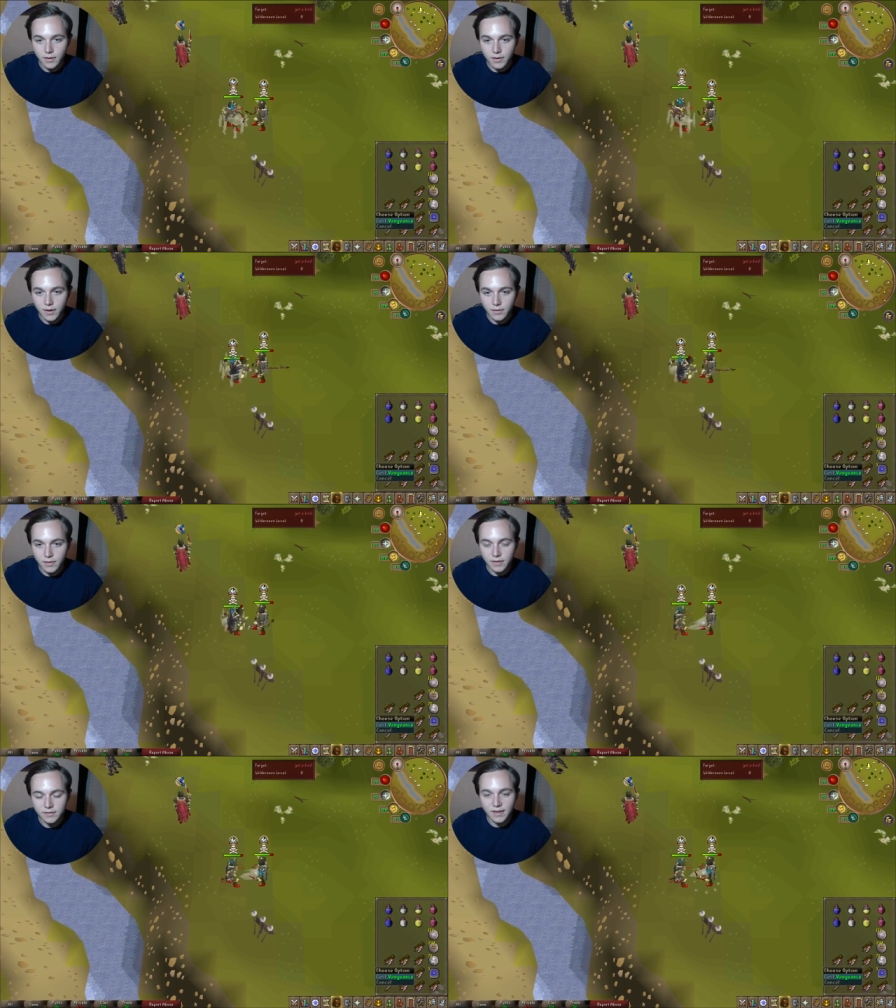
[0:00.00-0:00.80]
Okay,
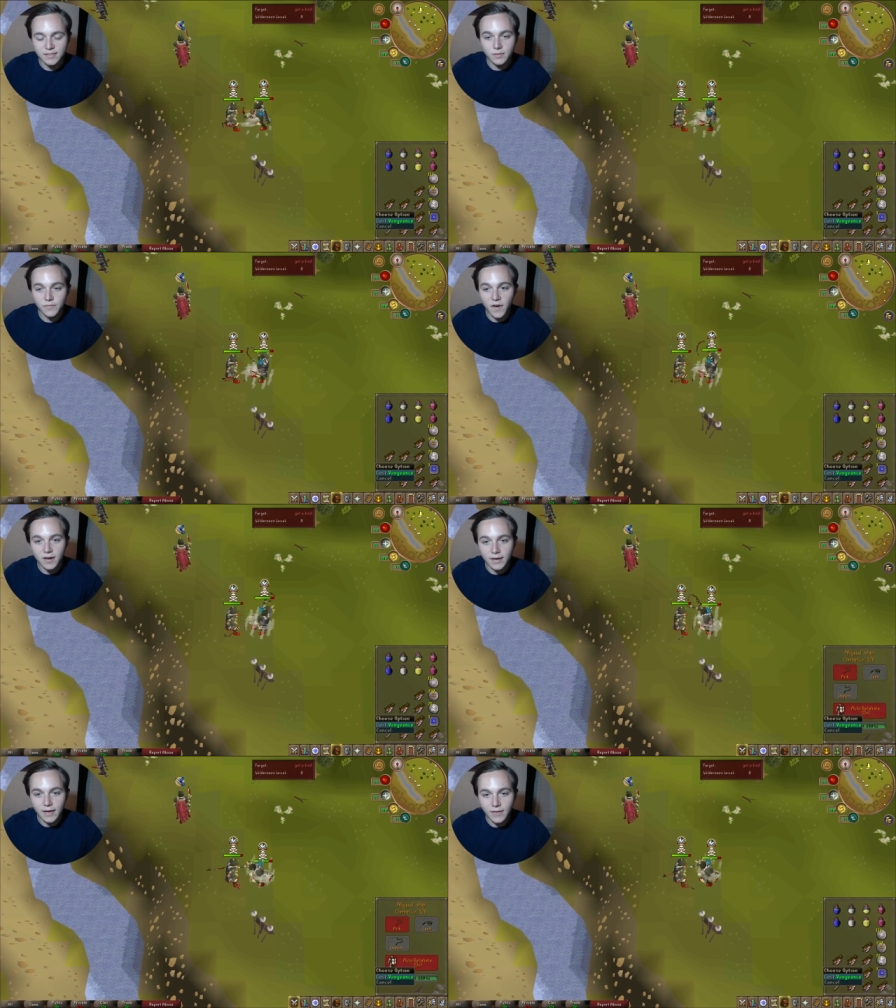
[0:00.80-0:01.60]
let's get some
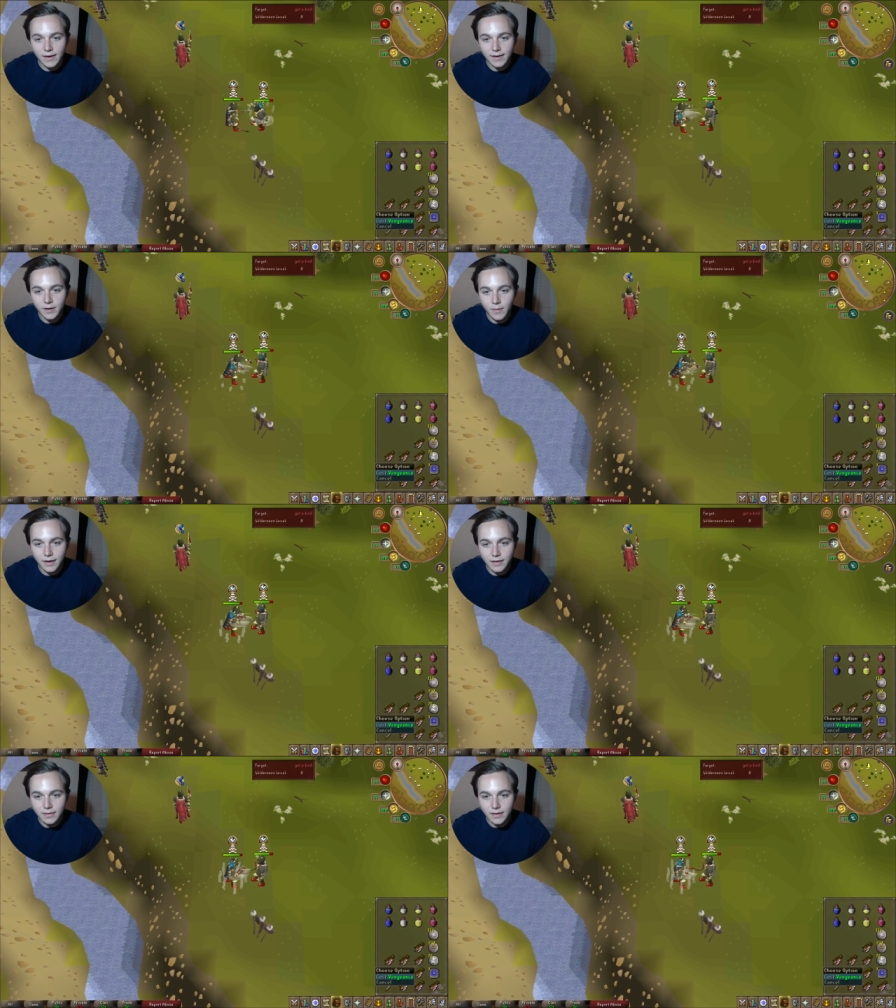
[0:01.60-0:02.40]
fucking... Have I hit him
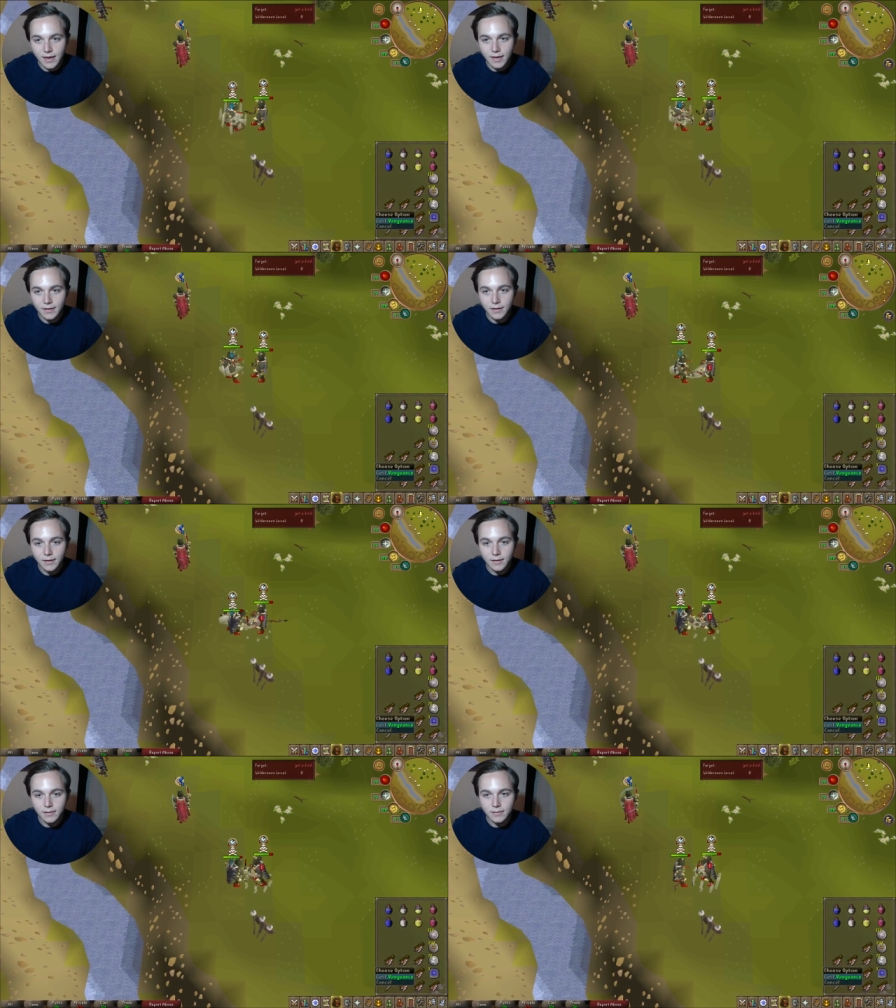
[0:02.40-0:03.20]
anything yet?
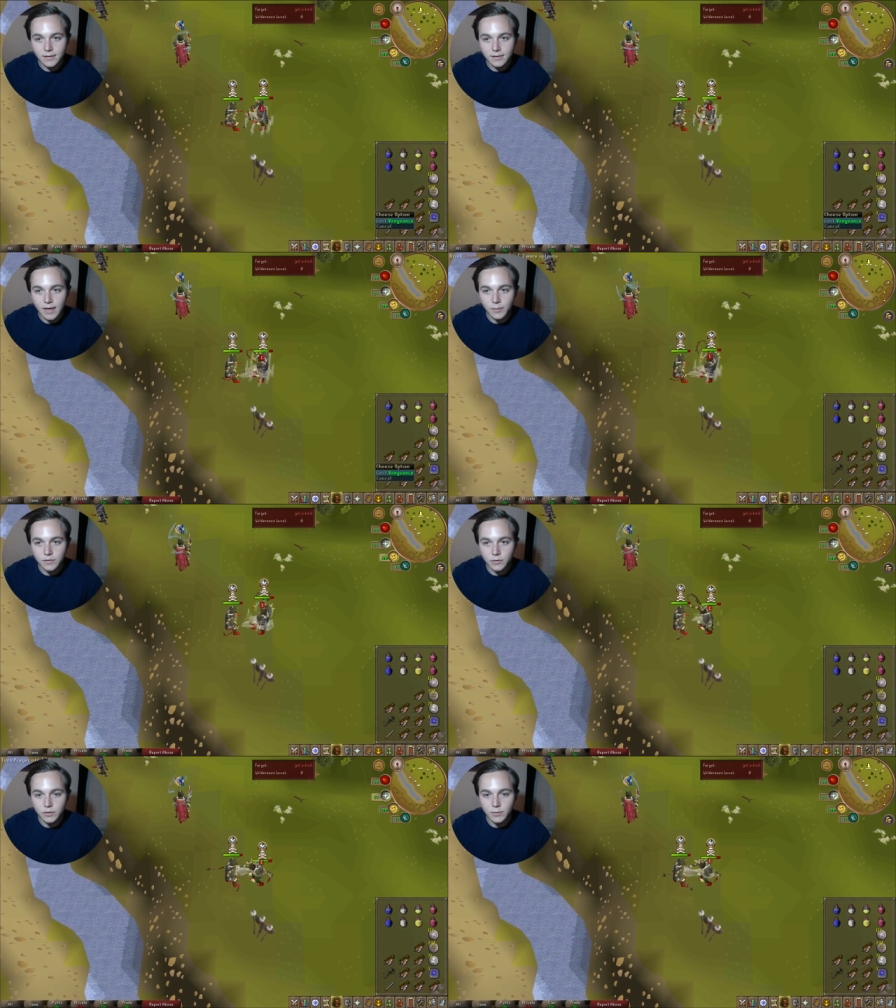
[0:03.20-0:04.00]
This is
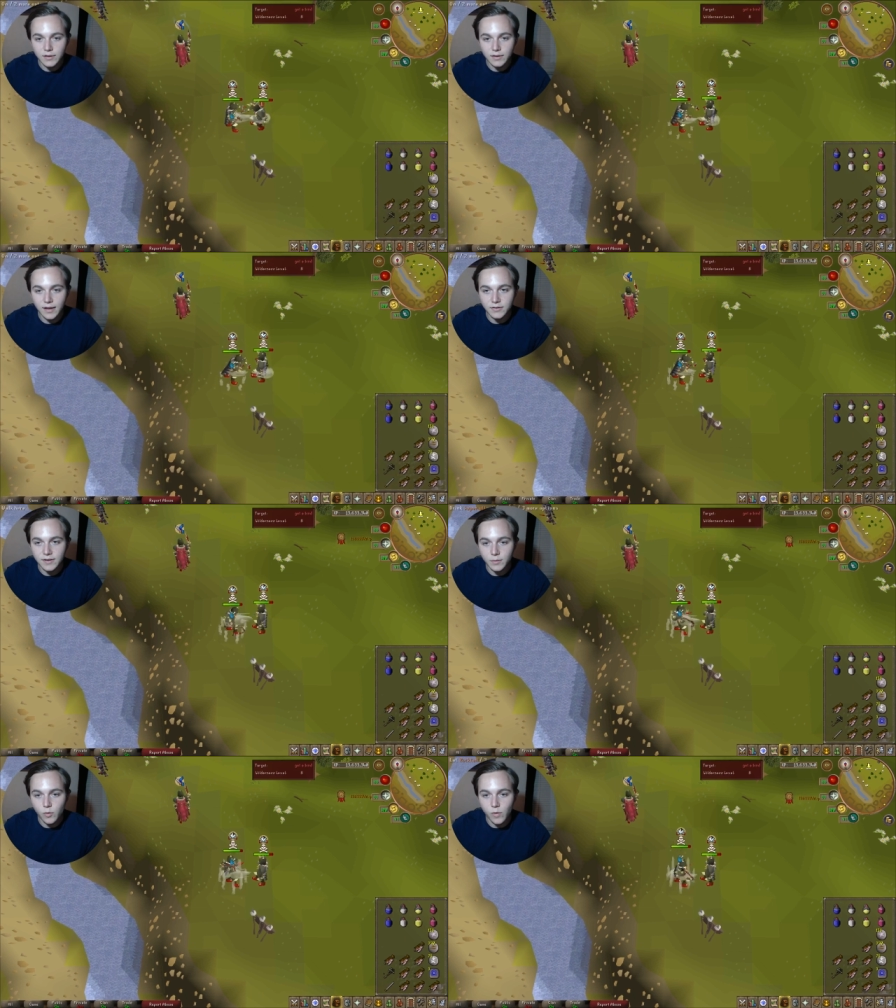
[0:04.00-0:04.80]
absolutely ridiculous. I just
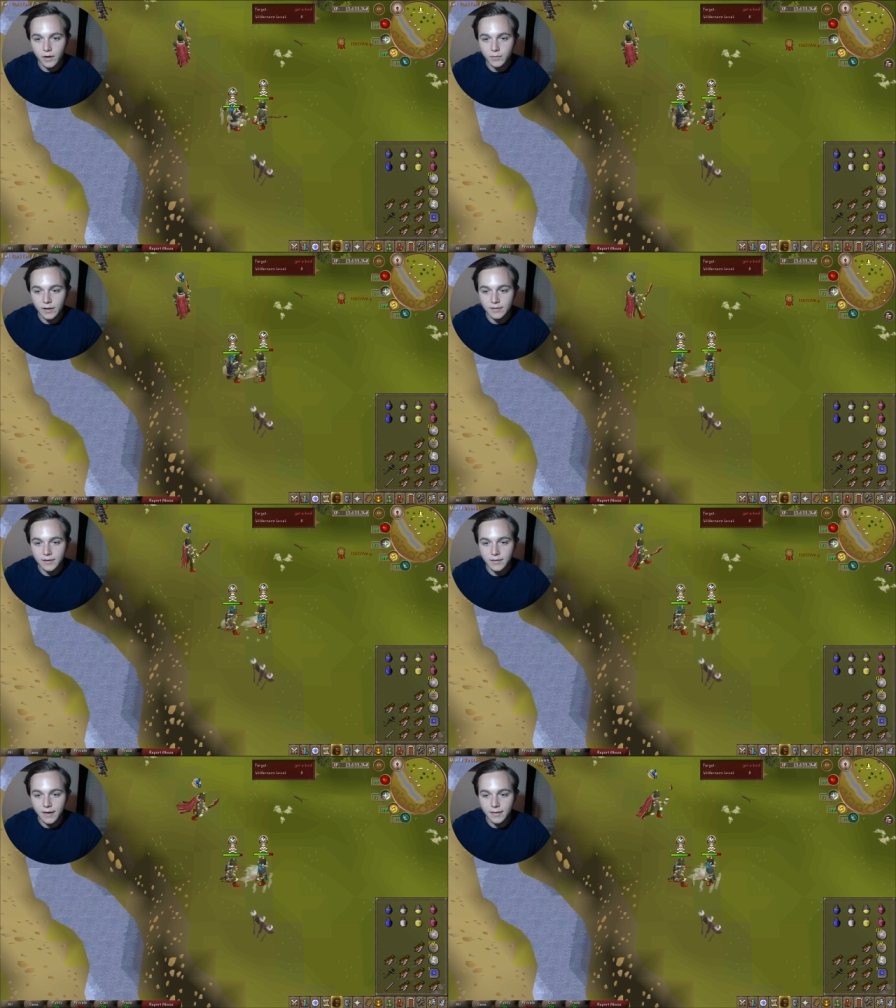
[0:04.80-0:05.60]
hit him a 1 when I
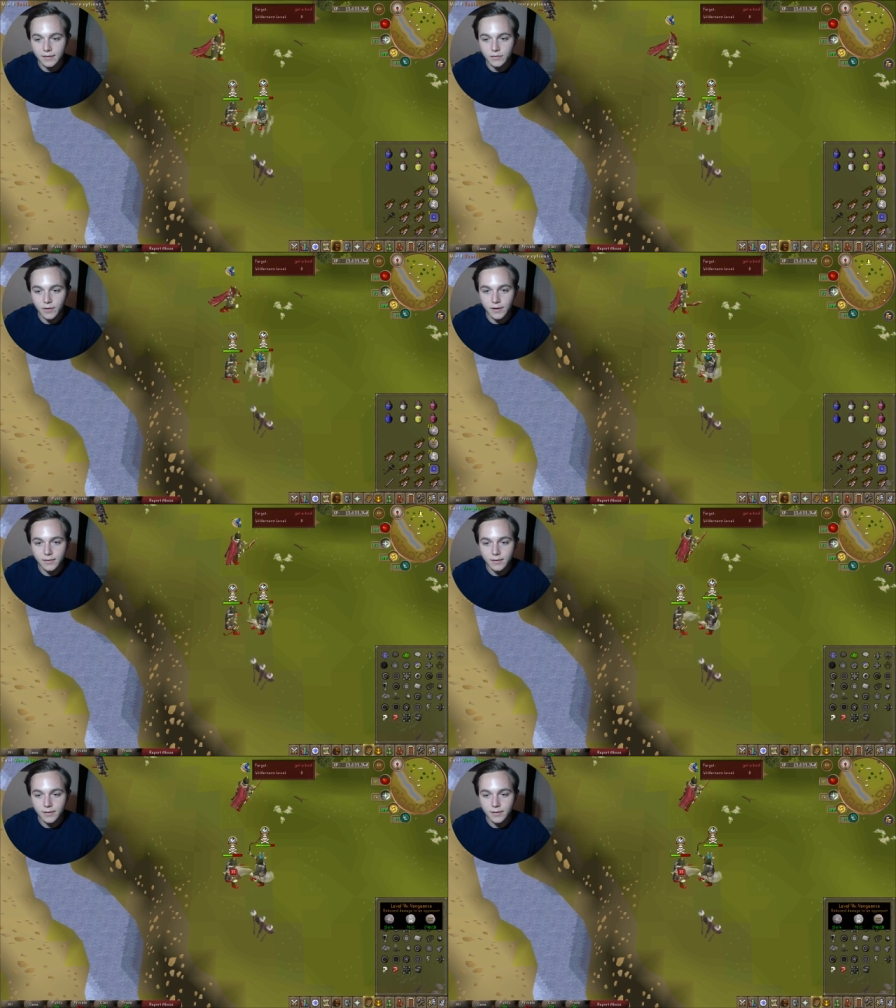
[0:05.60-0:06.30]
said that. That's great.